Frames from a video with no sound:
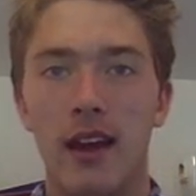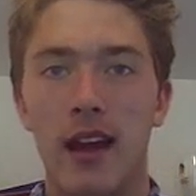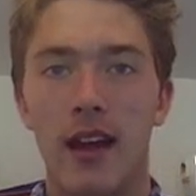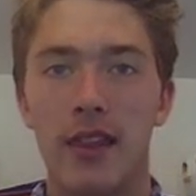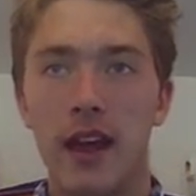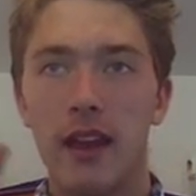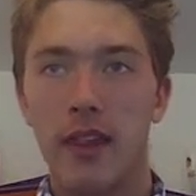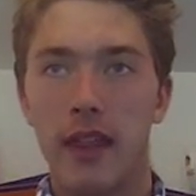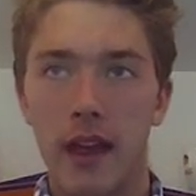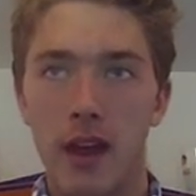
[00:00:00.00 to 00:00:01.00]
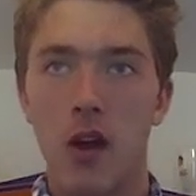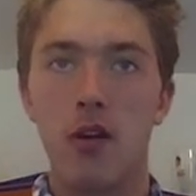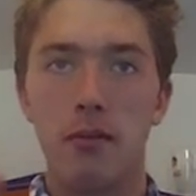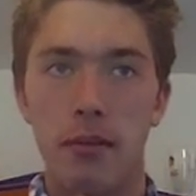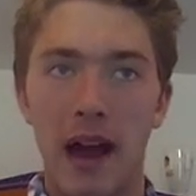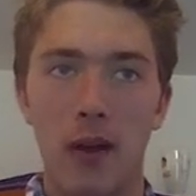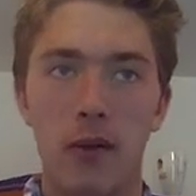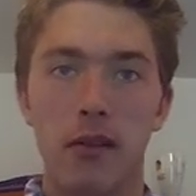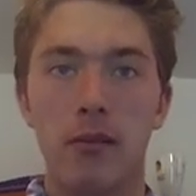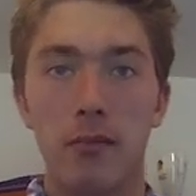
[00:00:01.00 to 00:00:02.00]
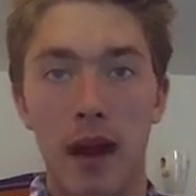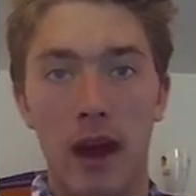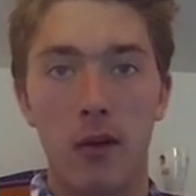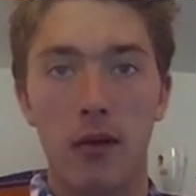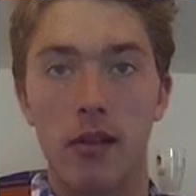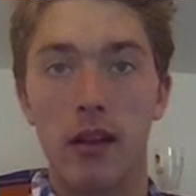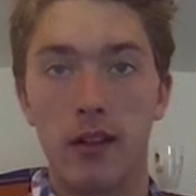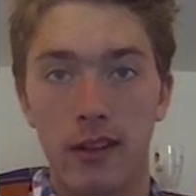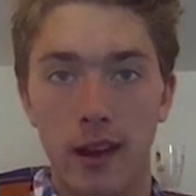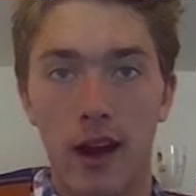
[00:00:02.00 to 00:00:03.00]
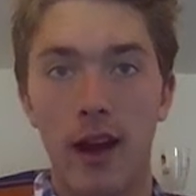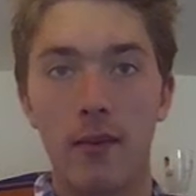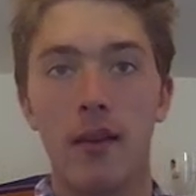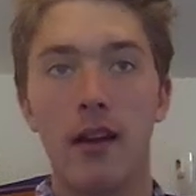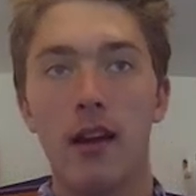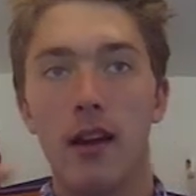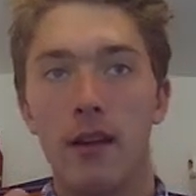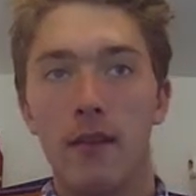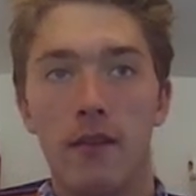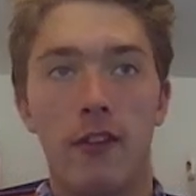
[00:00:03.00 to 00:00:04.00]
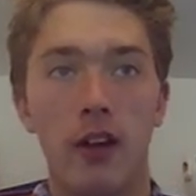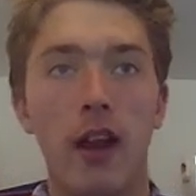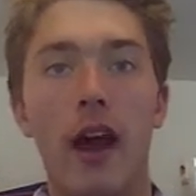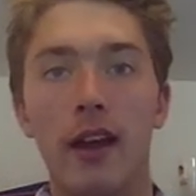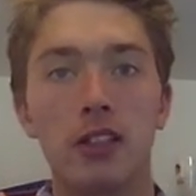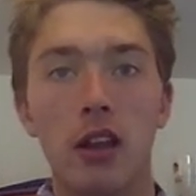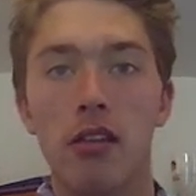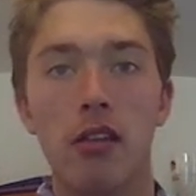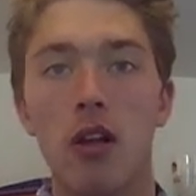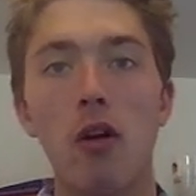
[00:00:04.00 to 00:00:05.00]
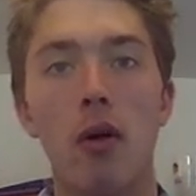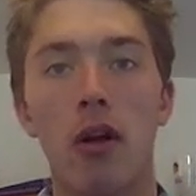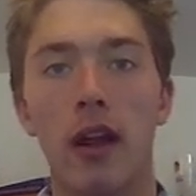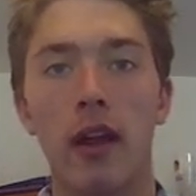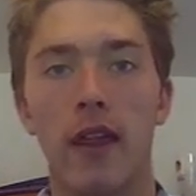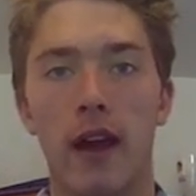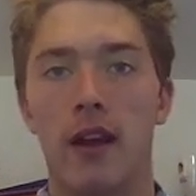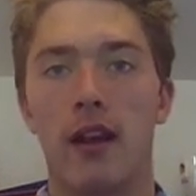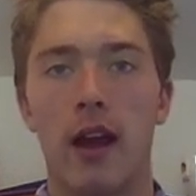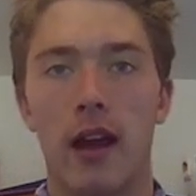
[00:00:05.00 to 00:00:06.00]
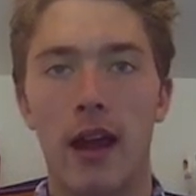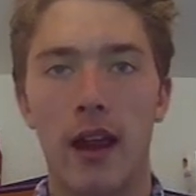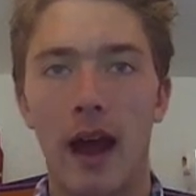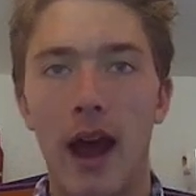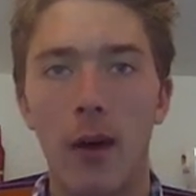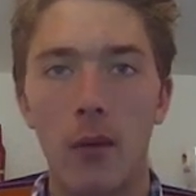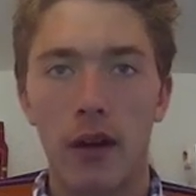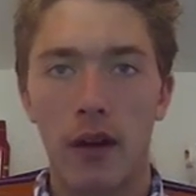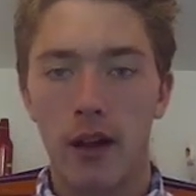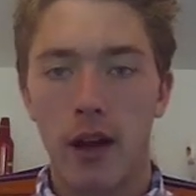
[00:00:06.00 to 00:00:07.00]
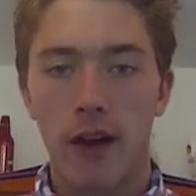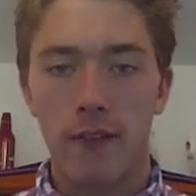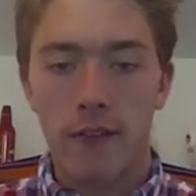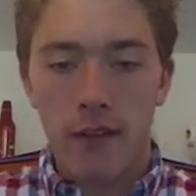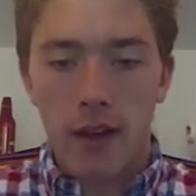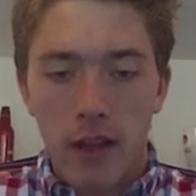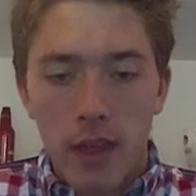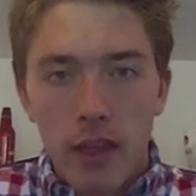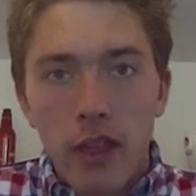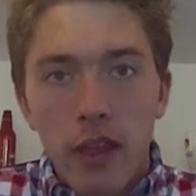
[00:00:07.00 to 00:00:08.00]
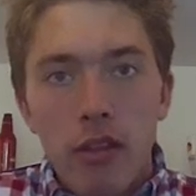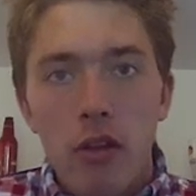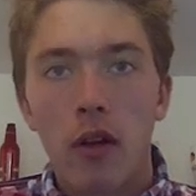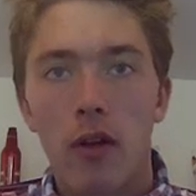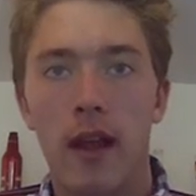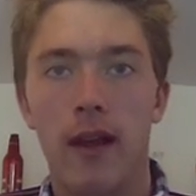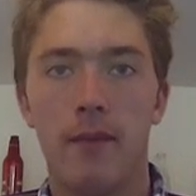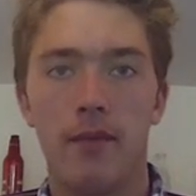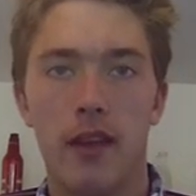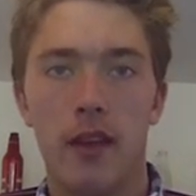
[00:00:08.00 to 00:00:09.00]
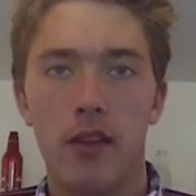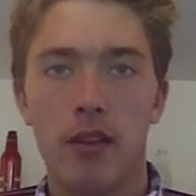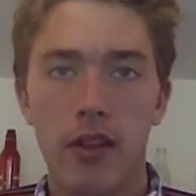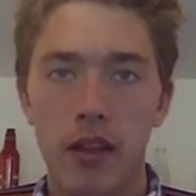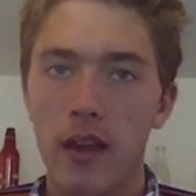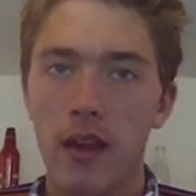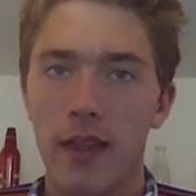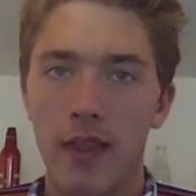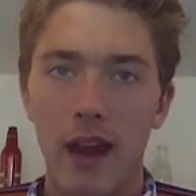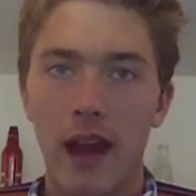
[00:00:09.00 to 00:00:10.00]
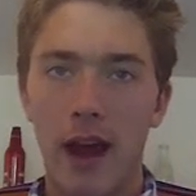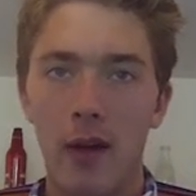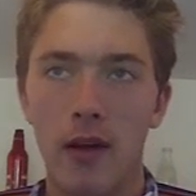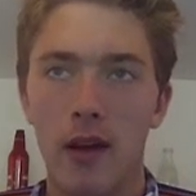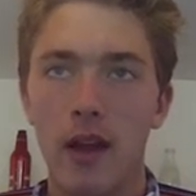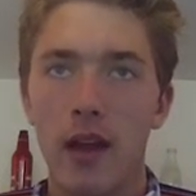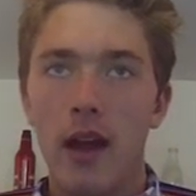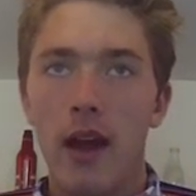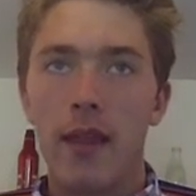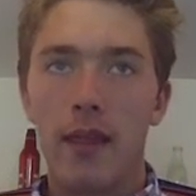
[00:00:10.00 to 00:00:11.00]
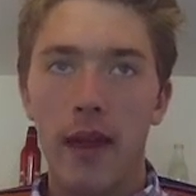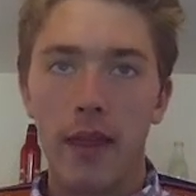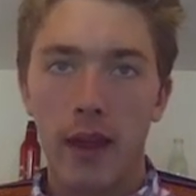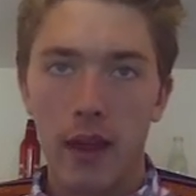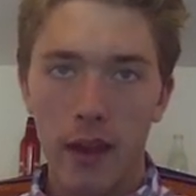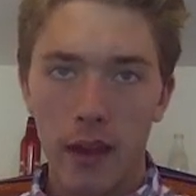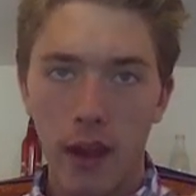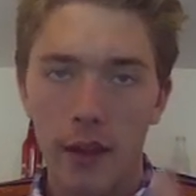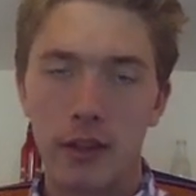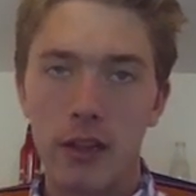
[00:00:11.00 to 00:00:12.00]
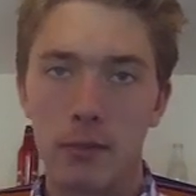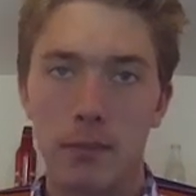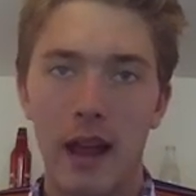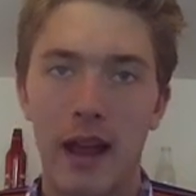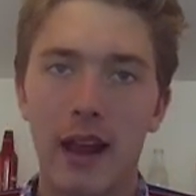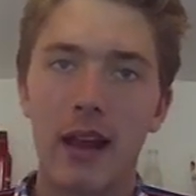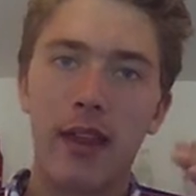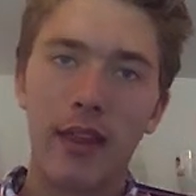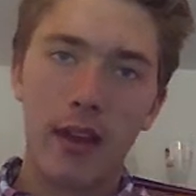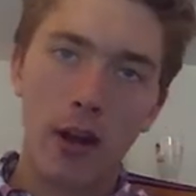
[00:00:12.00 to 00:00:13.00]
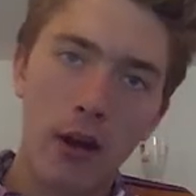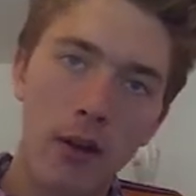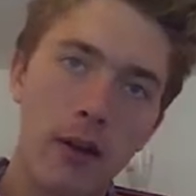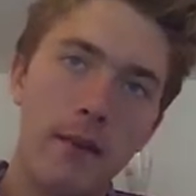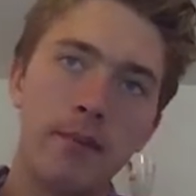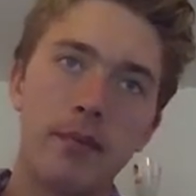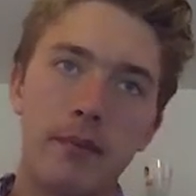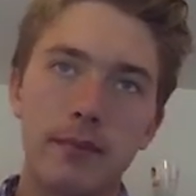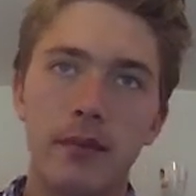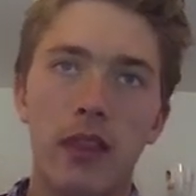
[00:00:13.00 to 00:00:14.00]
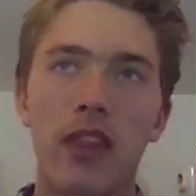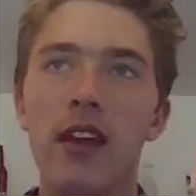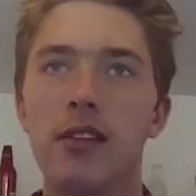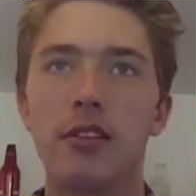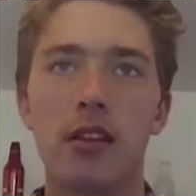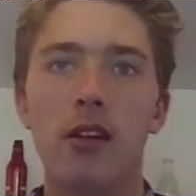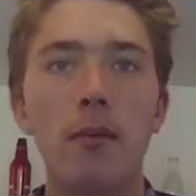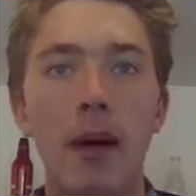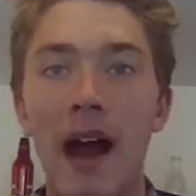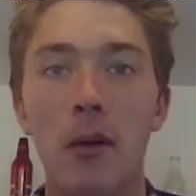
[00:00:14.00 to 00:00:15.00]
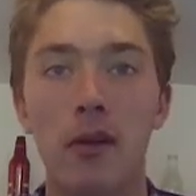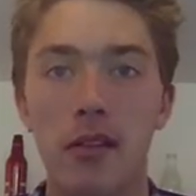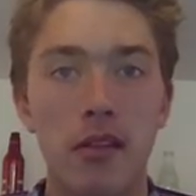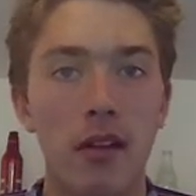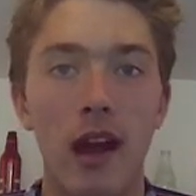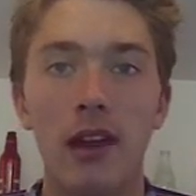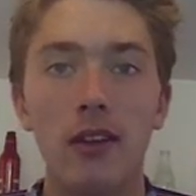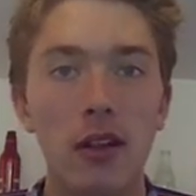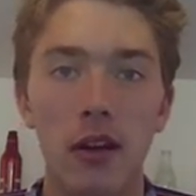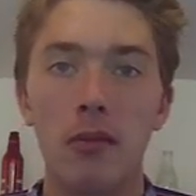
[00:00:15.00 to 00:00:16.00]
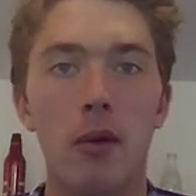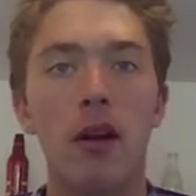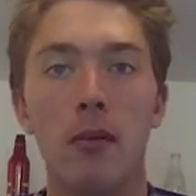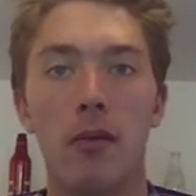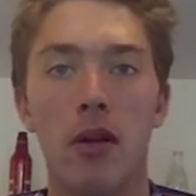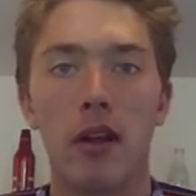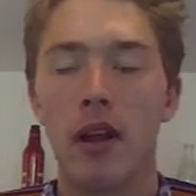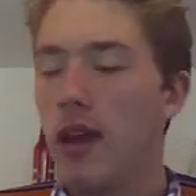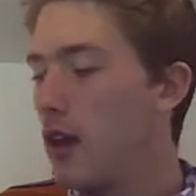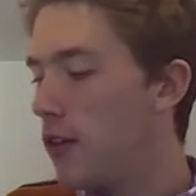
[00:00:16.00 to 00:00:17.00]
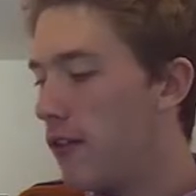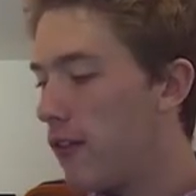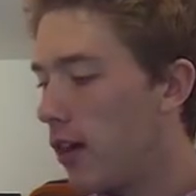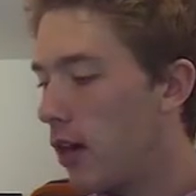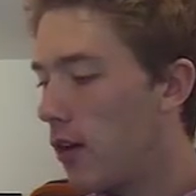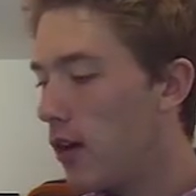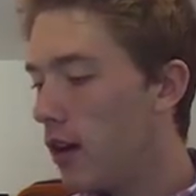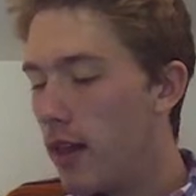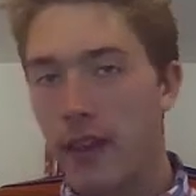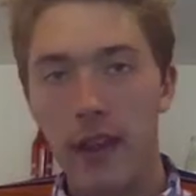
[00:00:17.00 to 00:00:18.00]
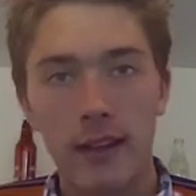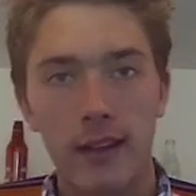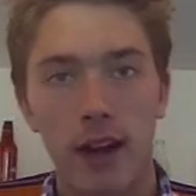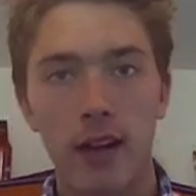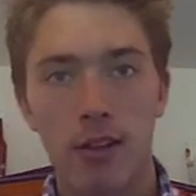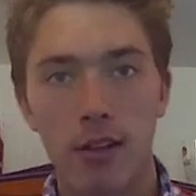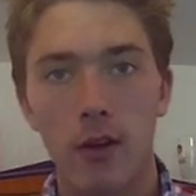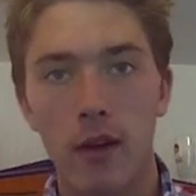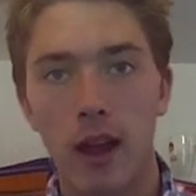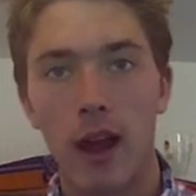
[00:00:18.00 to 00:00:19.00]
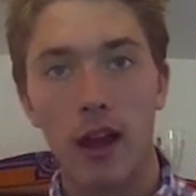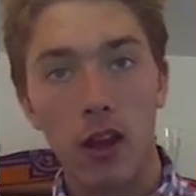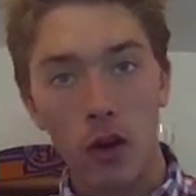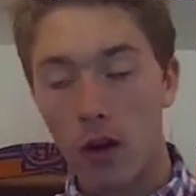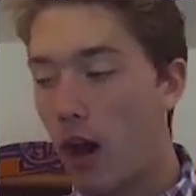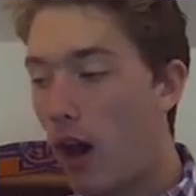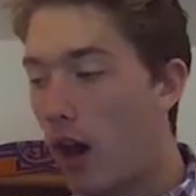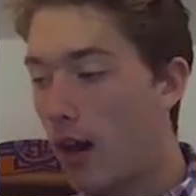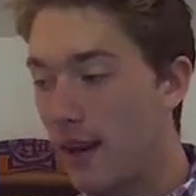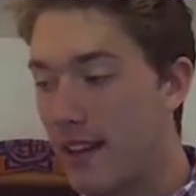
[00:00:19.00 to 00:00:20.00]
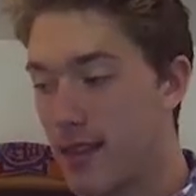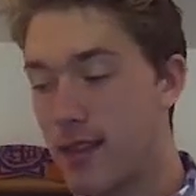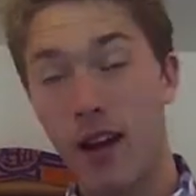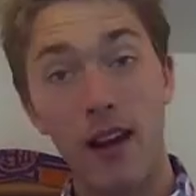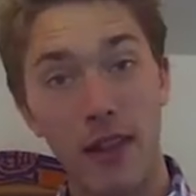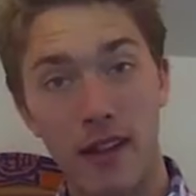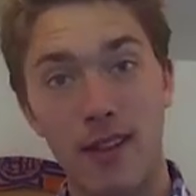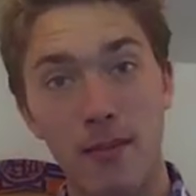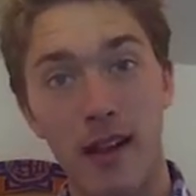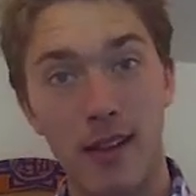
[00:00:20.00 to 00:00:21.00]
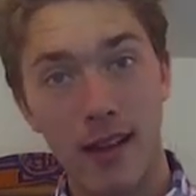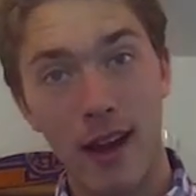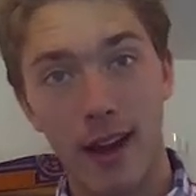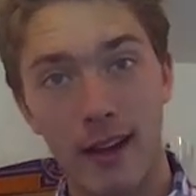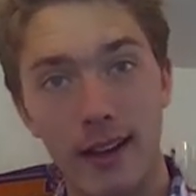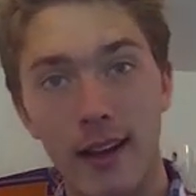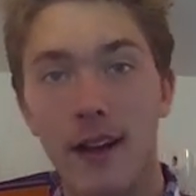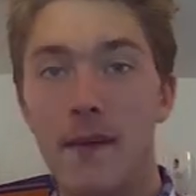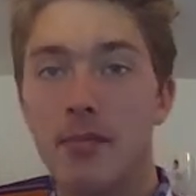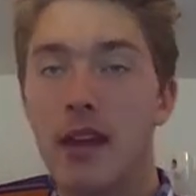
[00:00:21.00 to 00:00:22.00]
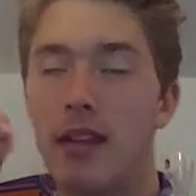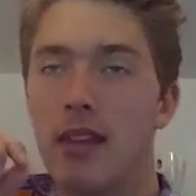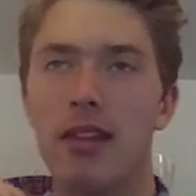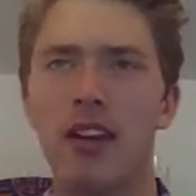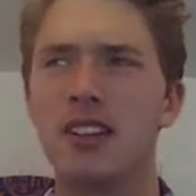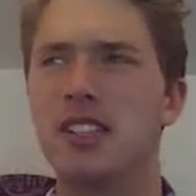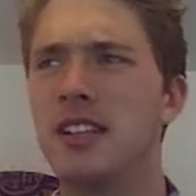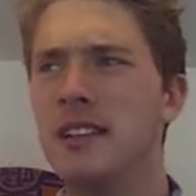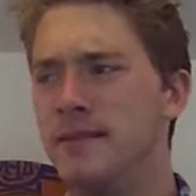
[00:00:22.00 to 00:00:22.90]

and then they go backwards and backwards into time for like just no more than like an hour of the story. You see that hour, and then they cut into black, and then they go. Things just go backwards, and you learn more and more, and you follow the entire story like you are inside this man's head. It's such